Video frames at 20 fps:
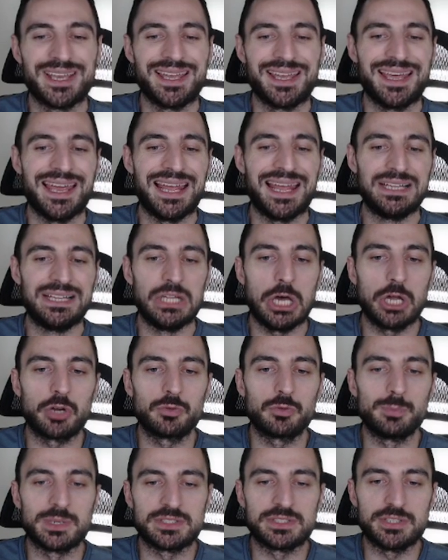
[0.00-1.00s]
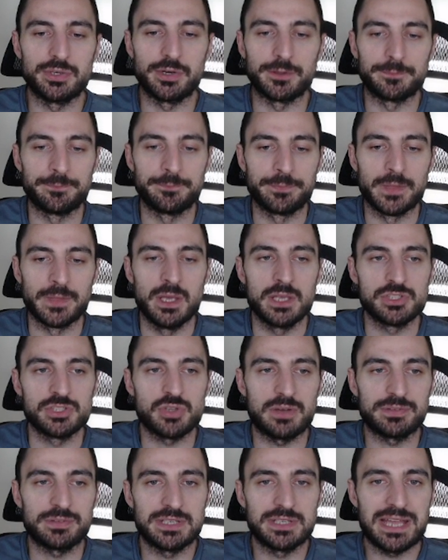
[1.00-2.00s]
a lot of material. So
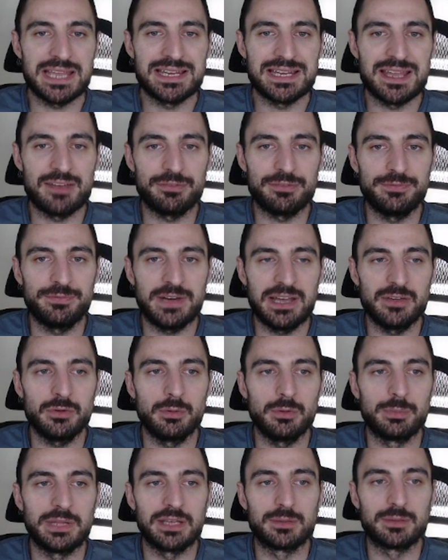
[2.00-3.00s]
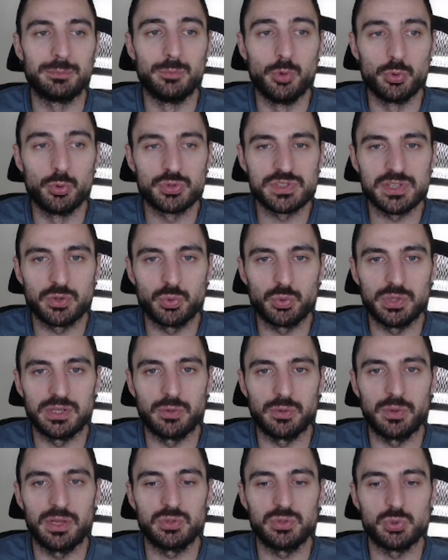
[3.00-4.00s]
after knight f5, black moves the queen
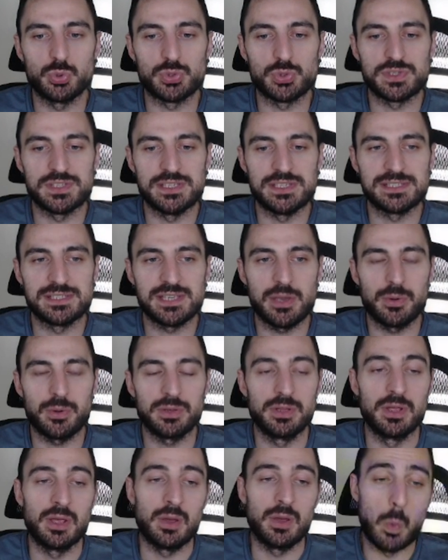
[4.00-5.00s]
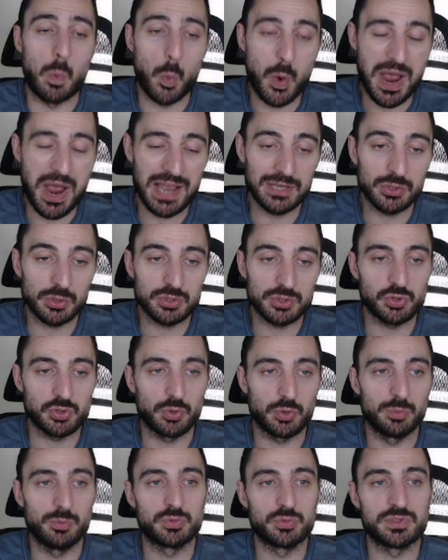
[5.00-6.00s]
away to c7. White also
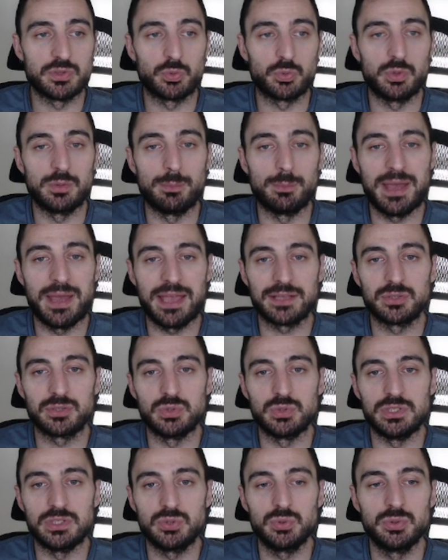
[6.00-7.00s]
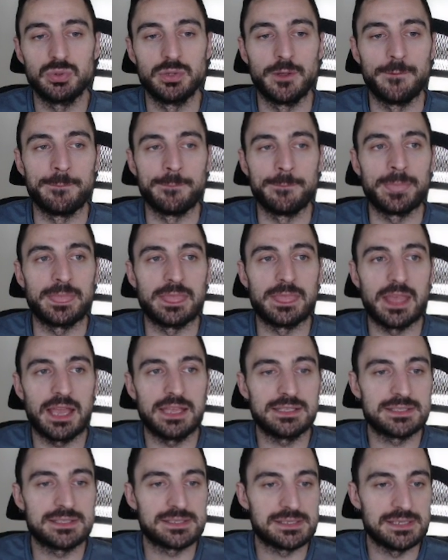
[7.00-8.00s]
moves the queen back to e2. Knight
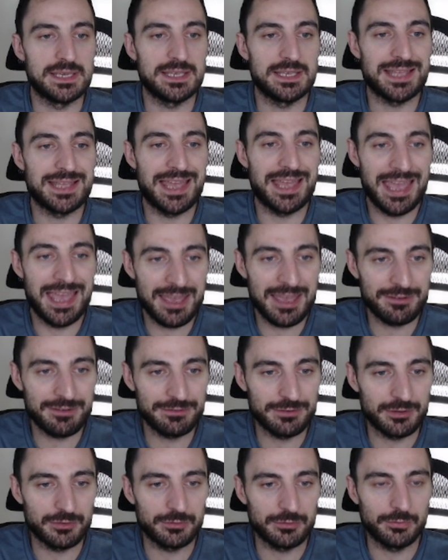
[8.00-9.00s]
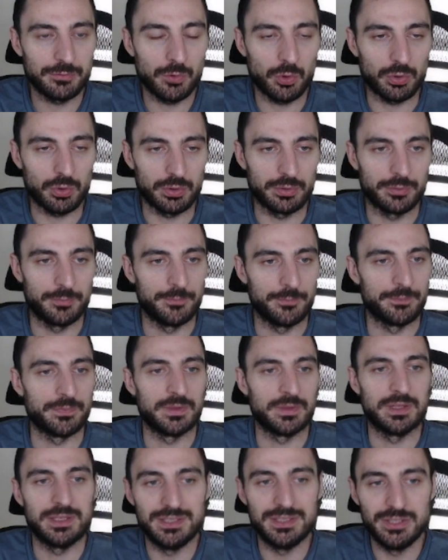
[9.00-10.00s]
c8, f4,
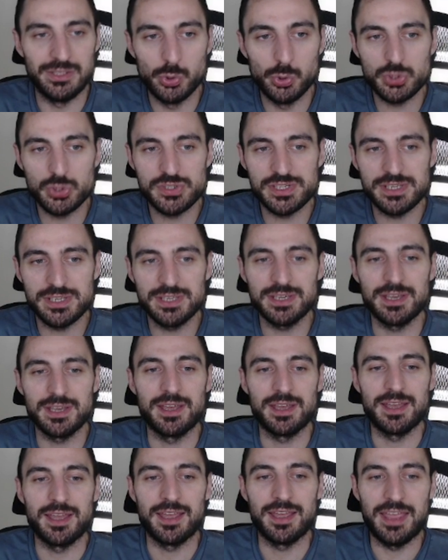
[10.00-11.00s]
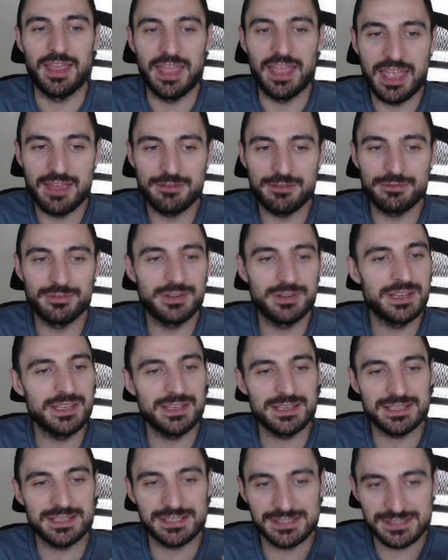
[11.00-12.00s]
using every
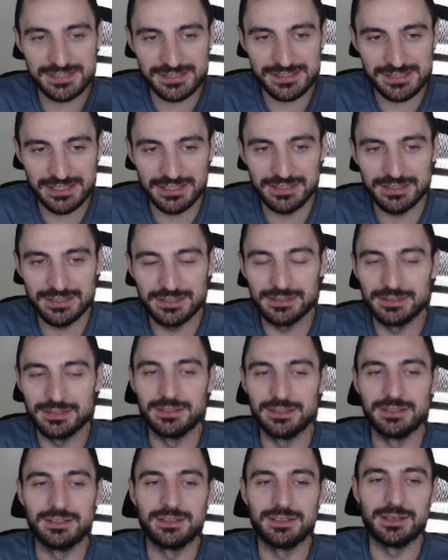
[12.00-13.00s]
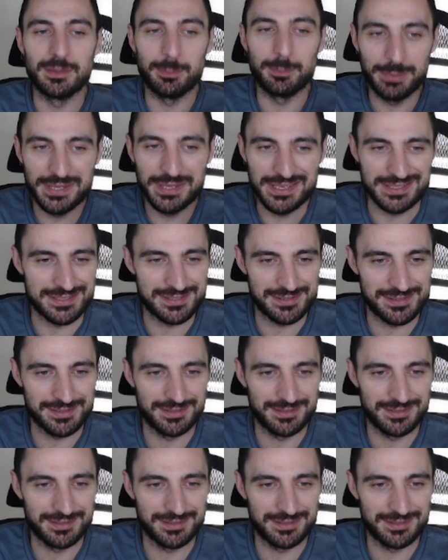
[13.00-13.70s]
single piece